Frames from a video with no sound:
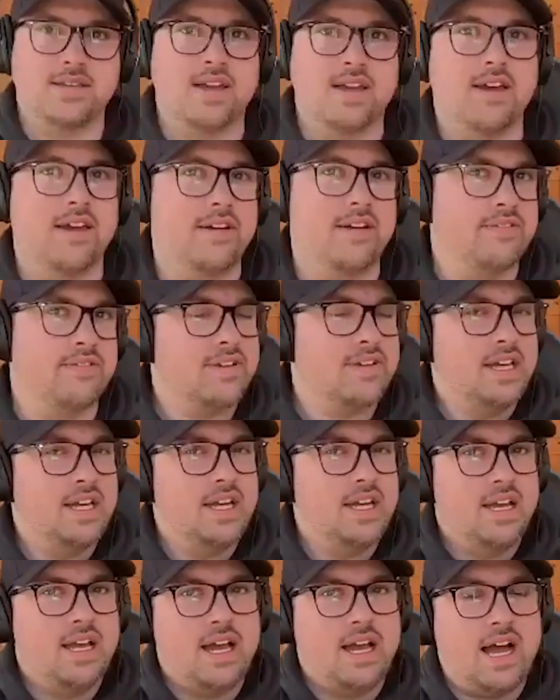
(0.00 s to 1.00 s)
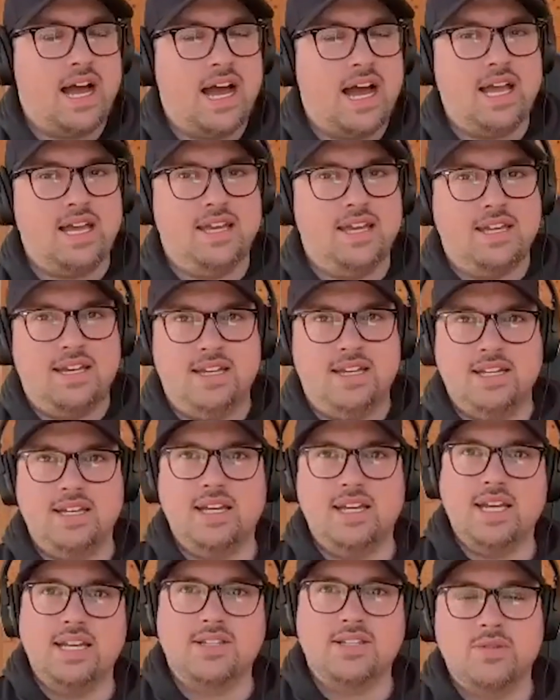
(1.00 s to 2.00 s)
I have. I,
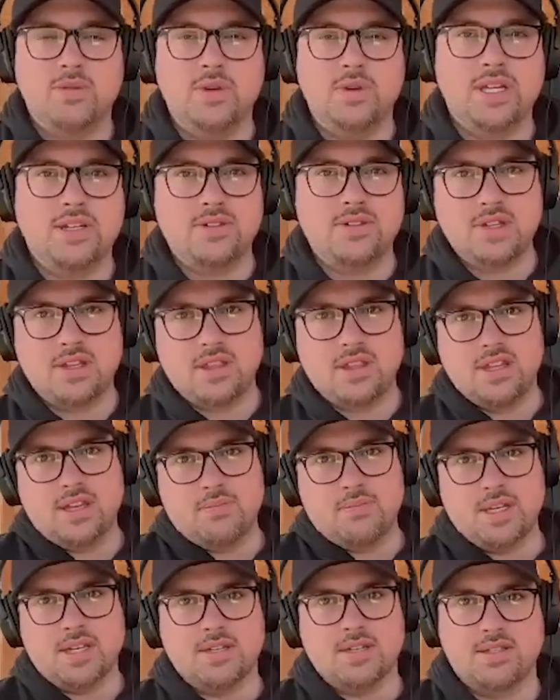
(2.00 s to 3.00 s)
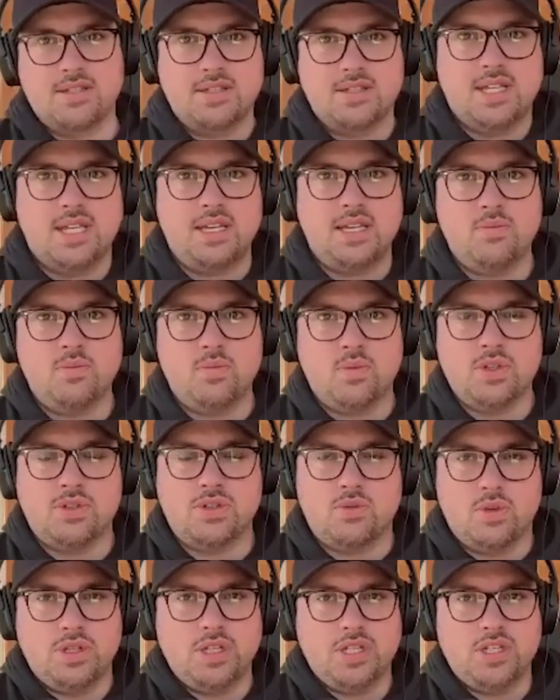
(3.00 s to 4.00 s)
it's a really interesting thing because the team
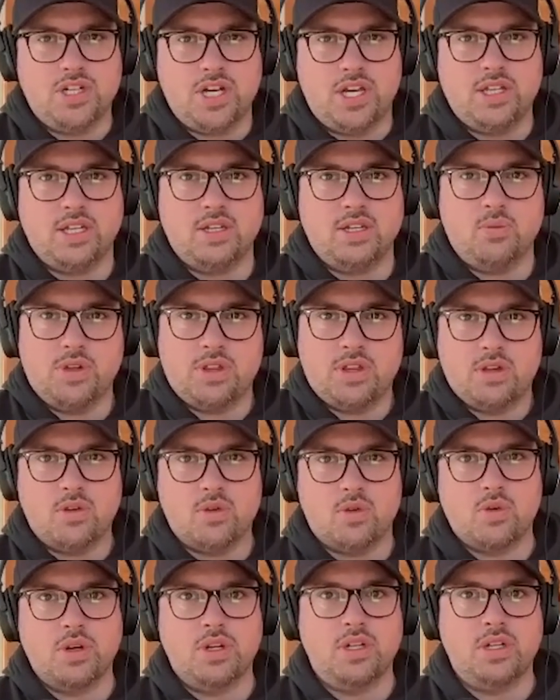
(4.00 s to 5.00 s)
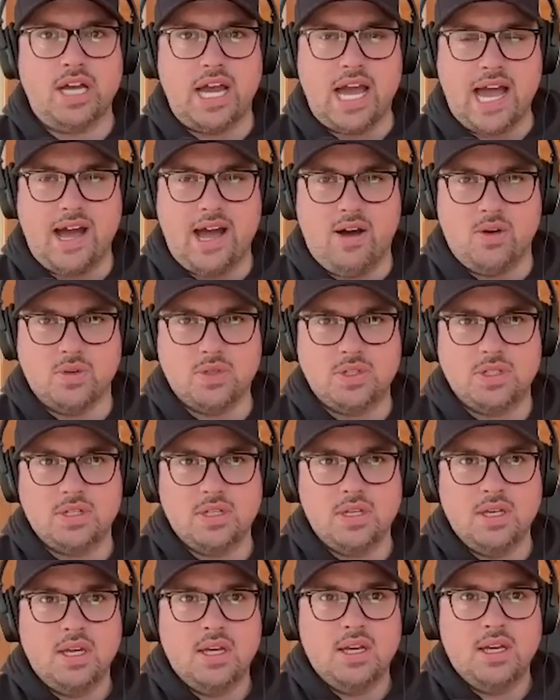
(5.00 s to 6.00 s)
was really gelling with Krill out.
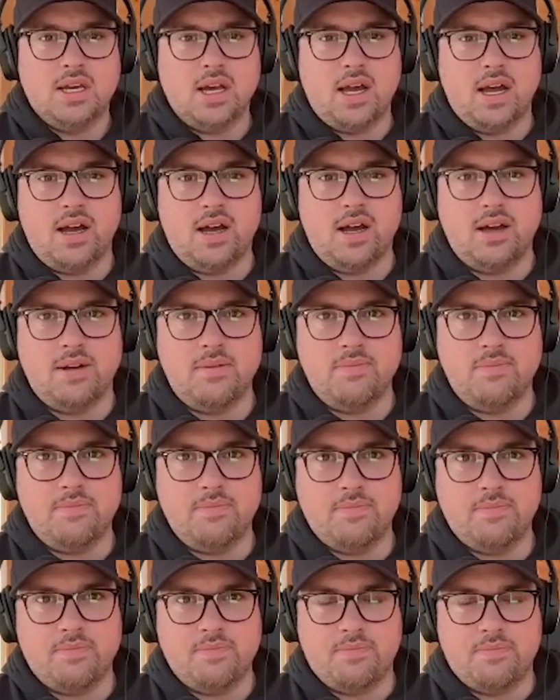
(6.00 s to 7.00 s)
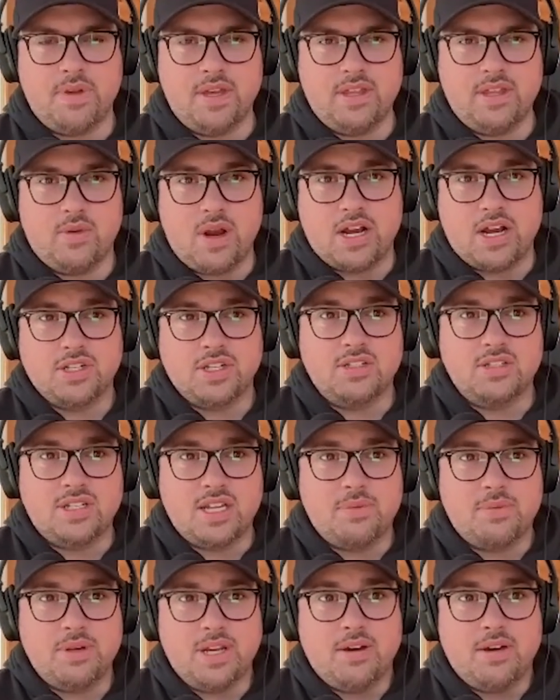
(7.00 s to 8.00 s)
Um, and they were actually
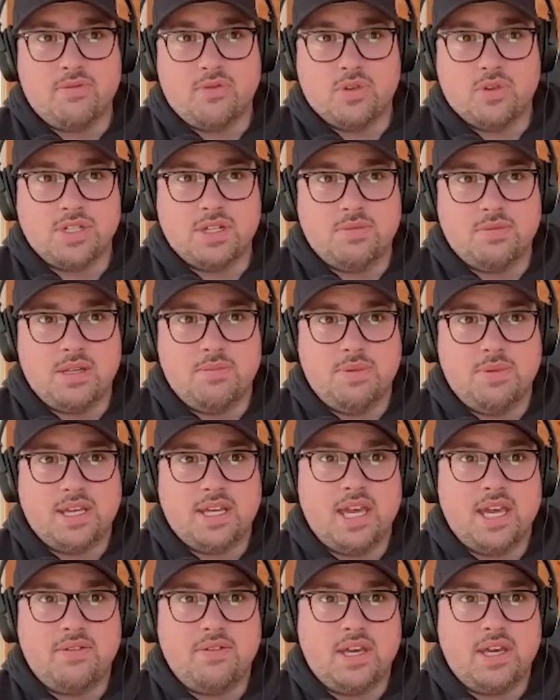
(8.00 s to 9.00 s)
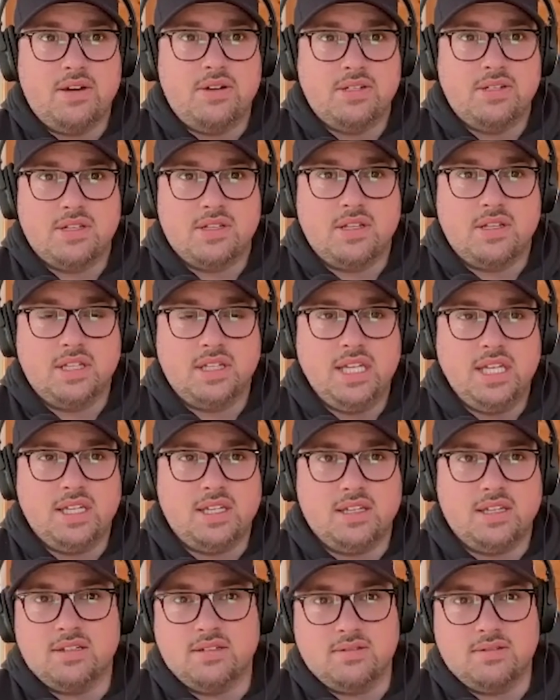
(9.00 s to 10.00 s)
stepping up for some of the big heavy hitters in the
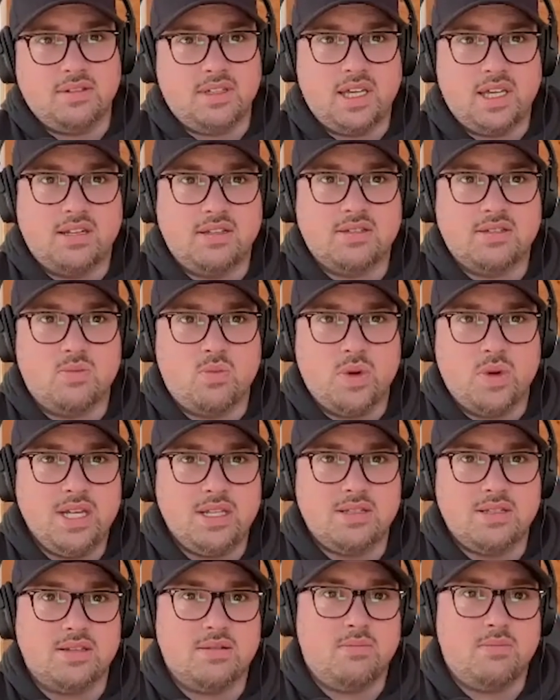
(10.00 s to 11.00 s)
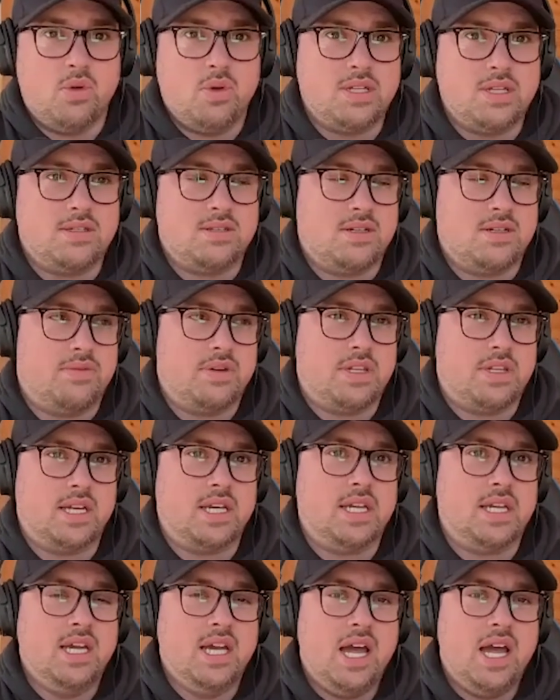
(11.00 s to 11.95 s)
league and getting some wins and points and everything.